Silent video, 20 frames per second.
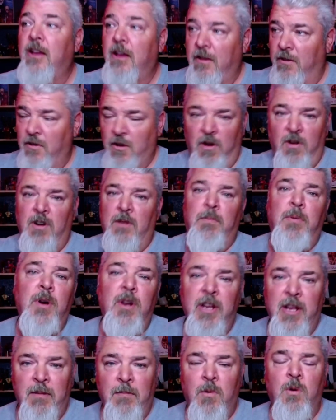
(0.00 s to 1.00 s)
They're going to put
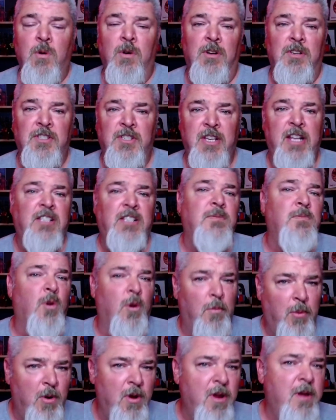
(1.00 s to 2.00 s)
in more seats, more
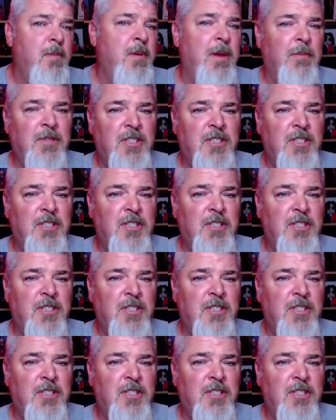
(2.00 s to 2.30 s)
premium